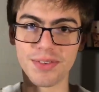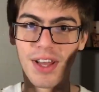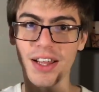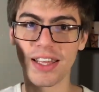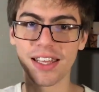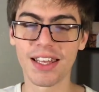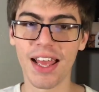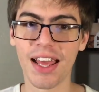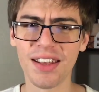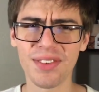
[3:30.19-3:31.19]
Dolly
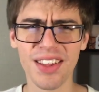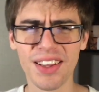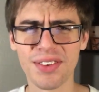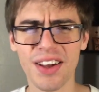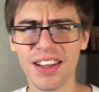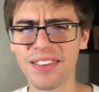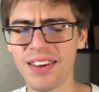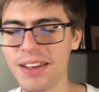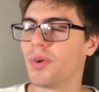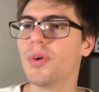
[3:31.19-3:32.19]
hat. It's Hello Dolly,
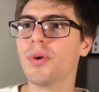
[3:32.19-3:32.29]
right?